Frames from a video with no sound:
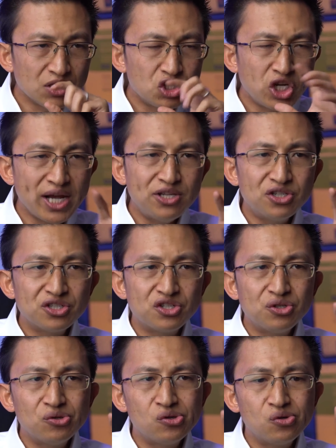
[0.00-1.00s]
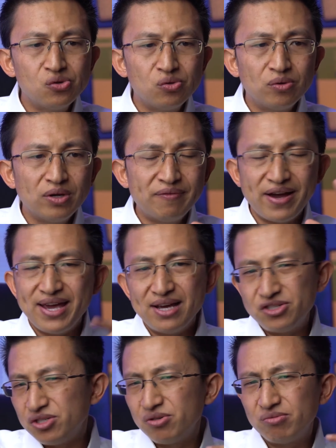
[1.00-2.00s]
Change it to, if I
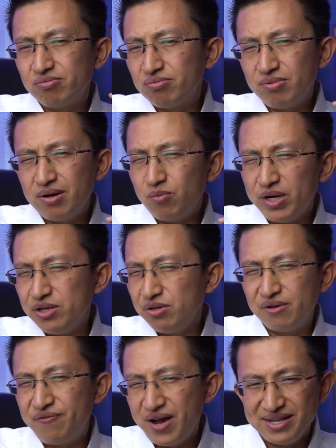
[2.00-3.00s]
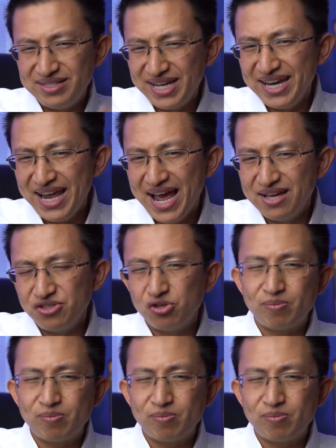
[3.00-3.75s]
ask you, what do you define debt as?